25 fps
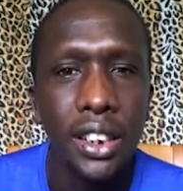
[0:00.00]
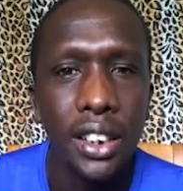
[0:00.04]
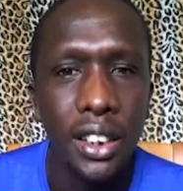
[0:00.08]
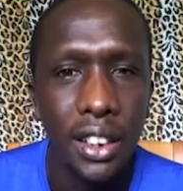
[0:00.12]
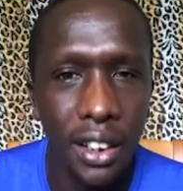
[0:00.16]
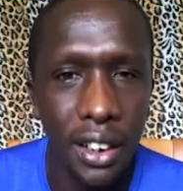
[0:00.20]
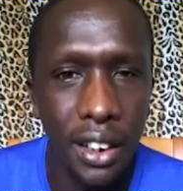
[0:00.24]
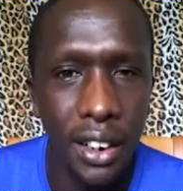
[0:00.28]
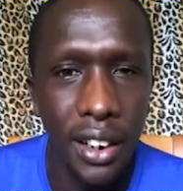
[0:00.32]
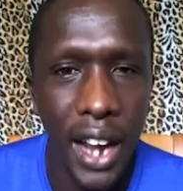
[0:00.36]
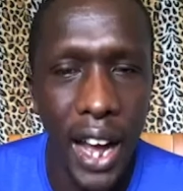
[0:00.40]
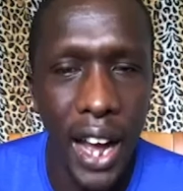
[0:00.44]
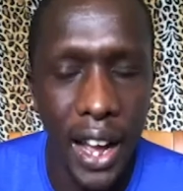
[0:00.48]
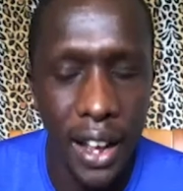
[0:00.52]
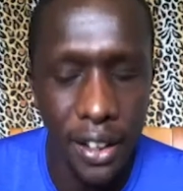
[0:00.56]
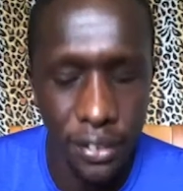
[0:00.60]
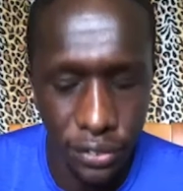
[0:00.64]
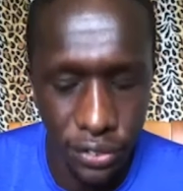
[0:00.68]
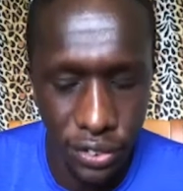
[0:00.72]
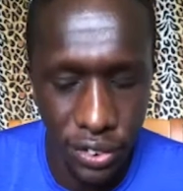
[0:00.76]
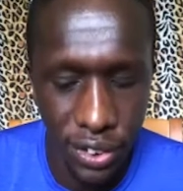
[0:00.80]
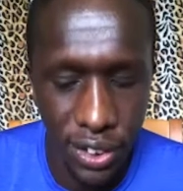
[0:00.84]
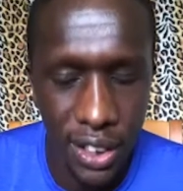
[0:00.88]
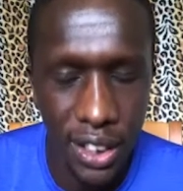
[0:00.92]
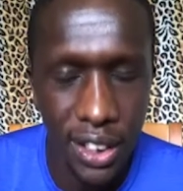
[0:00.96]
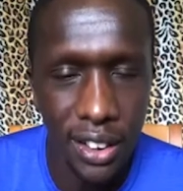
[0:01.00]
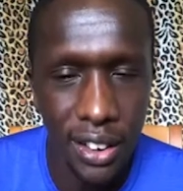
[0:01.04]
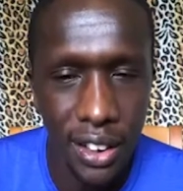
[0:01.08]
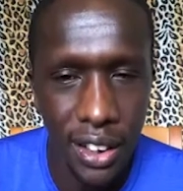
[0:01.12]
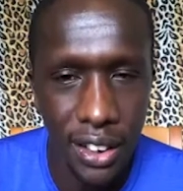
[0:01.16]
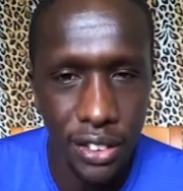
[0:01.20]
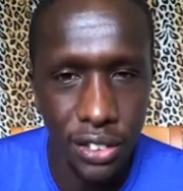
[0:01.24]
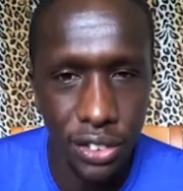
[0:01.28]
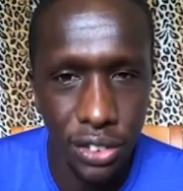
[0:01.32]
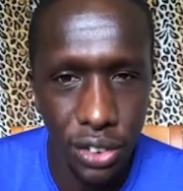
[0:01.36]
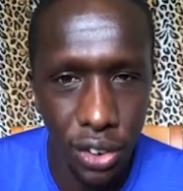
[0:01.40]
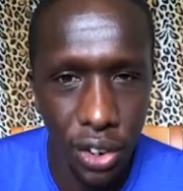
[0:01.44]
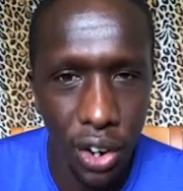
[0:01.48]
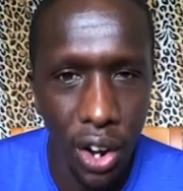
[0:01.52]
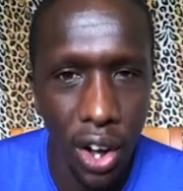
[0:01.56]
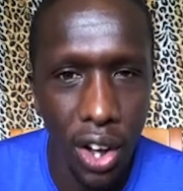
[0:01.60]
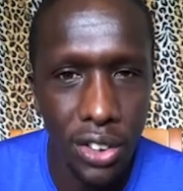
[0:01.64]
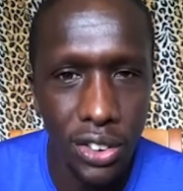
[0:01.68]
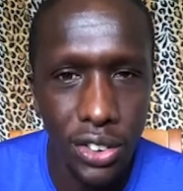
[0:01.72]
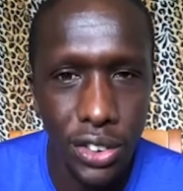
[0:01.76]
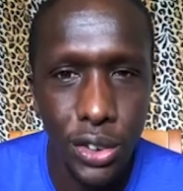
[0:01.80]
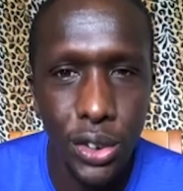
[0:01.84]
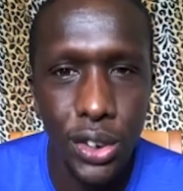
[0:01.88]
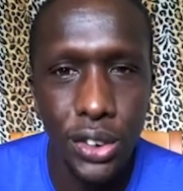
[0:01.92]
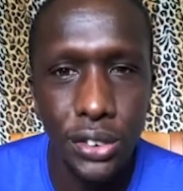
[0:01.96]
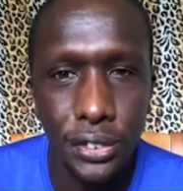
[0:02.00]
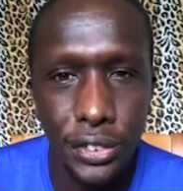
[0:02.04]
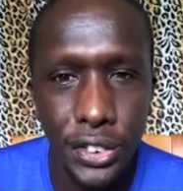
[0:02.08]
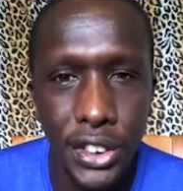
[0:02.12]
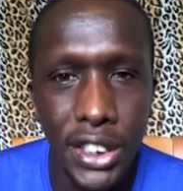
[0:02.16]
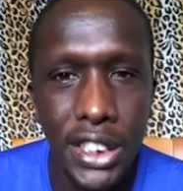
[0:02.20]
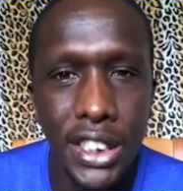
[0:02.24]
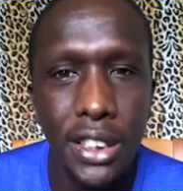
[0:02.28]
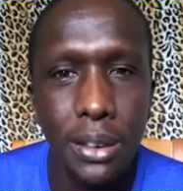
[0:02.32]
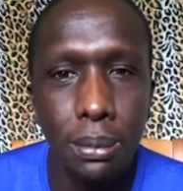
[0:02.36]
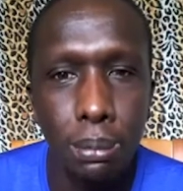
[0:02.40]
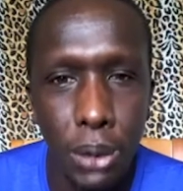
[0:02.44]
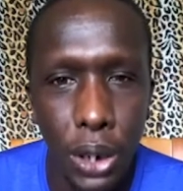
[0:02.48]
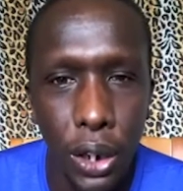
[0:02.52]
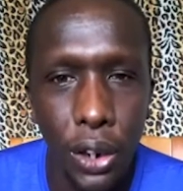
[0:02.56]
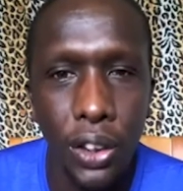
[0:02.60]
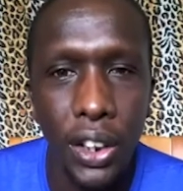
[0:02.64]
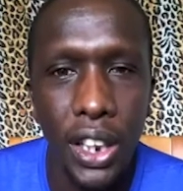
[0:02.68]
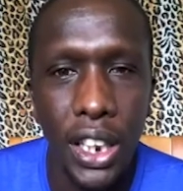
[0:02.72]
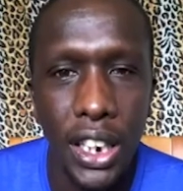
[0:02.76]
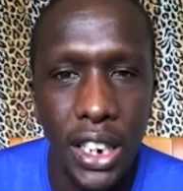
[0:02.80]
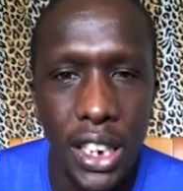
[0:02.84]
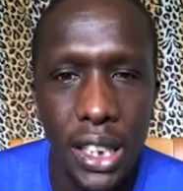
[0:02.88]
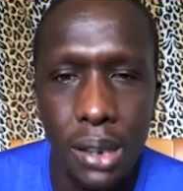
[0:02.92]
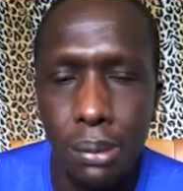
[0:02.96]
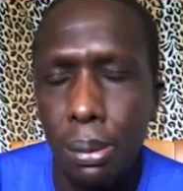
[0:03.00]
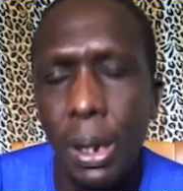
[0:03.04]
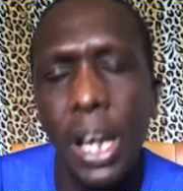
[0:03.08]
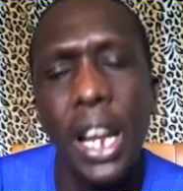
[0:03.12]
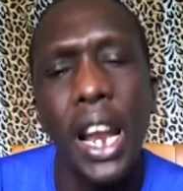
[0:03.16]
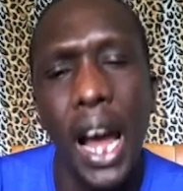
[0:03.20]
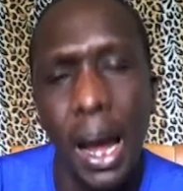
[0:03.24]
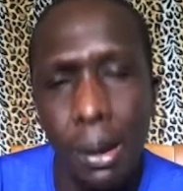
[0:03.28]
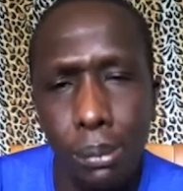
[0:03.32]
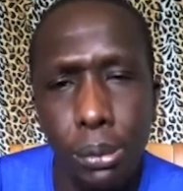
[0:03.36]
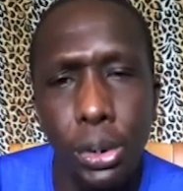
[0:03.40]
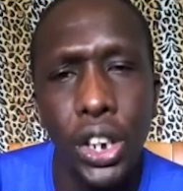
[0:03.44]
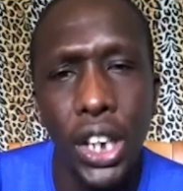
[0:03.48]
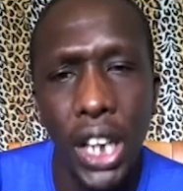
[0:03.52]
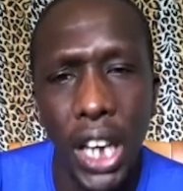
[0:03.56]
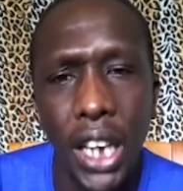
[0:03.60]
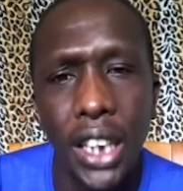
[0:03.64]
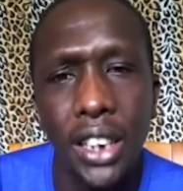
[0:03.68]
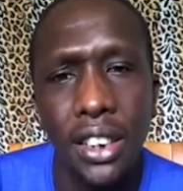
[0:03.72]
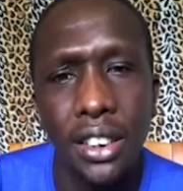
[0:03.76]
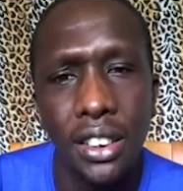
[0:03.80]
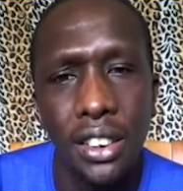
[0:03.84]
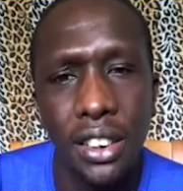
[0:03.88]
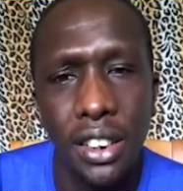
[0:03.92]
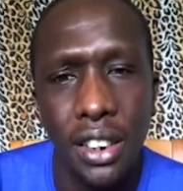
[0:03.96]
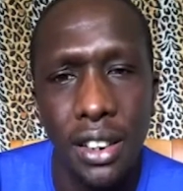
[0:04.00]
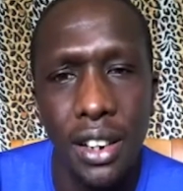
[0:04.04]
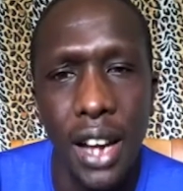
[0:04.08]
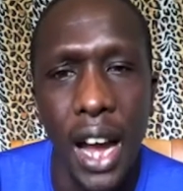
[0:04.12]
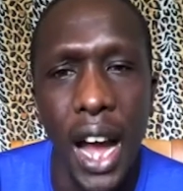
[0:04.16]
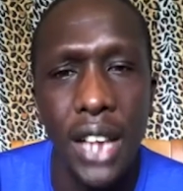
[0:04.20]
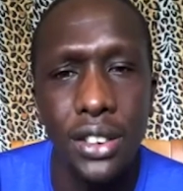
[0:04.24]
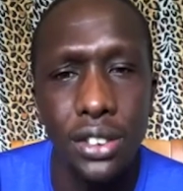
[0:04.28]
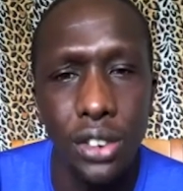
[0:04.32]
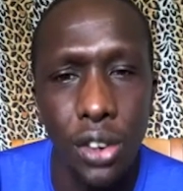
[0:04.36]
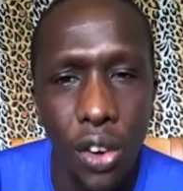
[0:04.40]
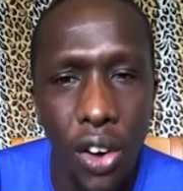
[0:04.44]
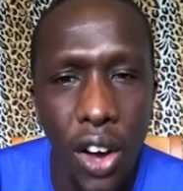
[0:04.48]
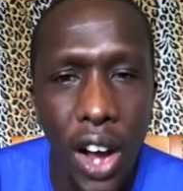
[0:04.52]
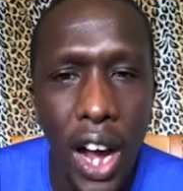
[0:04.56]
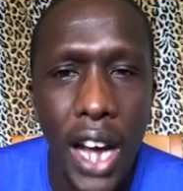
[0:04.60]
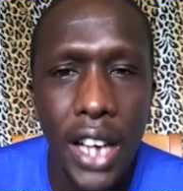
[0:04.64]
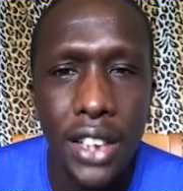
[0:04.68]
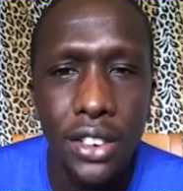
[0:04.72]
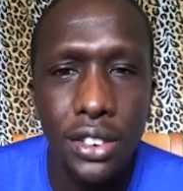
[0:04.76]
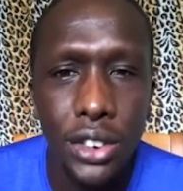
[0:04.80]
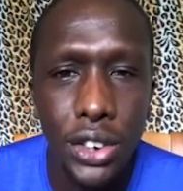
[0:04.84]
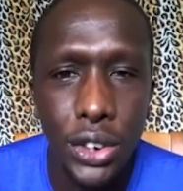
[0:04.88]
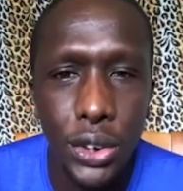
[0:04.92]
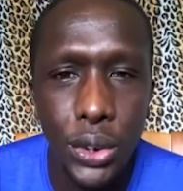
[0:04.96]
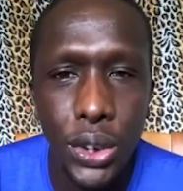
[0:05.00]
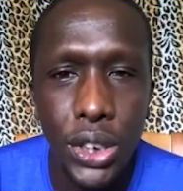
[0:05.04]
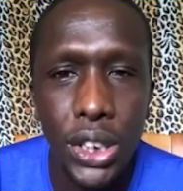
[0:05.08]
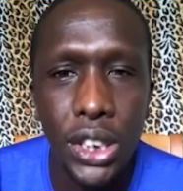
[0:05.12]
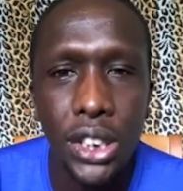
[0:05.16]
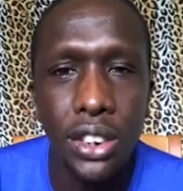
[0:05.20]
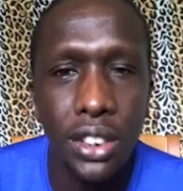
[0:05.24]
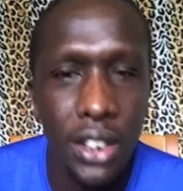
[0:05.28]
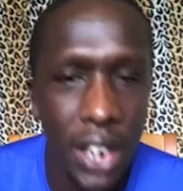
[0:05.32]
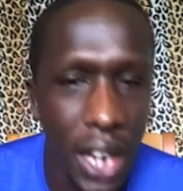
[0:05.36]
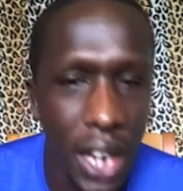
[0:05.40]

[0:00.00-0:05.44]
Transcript: and i've seen that you lost your feet below the knee but i'm okay as long as you're doing good